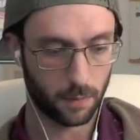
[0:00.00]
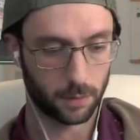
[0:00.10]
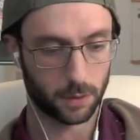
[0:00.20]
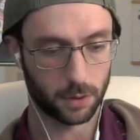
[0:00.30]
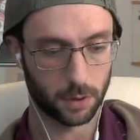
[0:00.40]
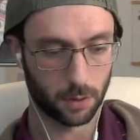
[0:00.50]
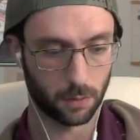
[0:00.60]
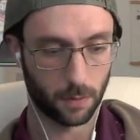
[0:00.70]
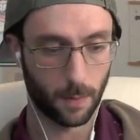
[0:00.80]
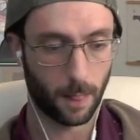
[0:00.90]
So
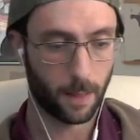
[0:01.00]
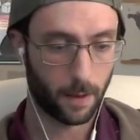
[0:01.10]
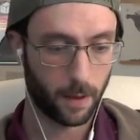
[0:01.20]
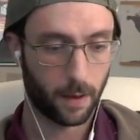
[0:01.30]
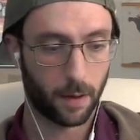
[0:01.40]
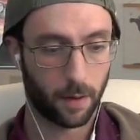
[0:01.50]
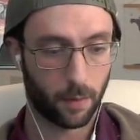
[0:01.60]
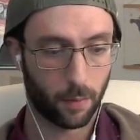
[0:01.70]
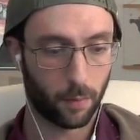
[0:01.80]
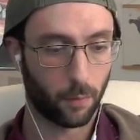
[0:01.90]

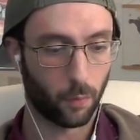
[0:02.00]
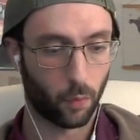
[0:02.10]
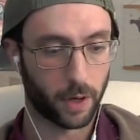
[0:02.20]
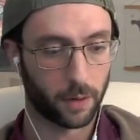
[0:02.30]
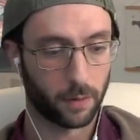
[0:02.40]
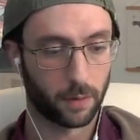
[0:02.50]
white,